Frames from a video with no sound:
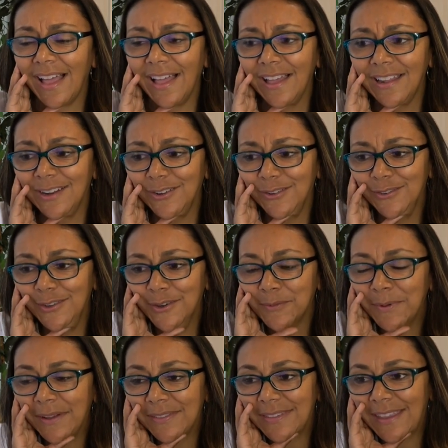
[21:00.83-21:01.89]
I don't know
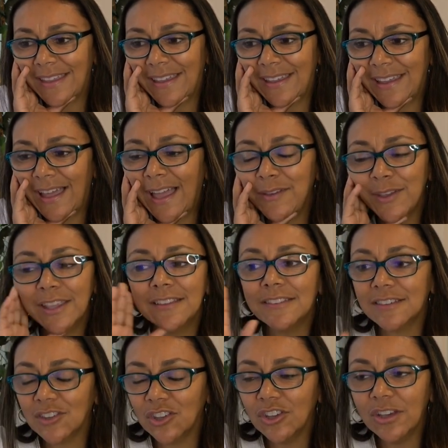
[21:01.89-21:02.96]
about that.
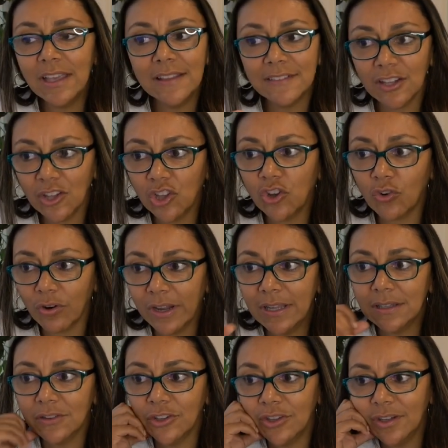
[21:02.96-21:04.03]
It's good. It's a
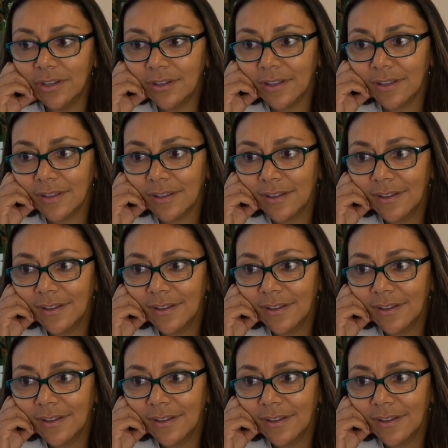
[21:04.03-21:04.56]
great look.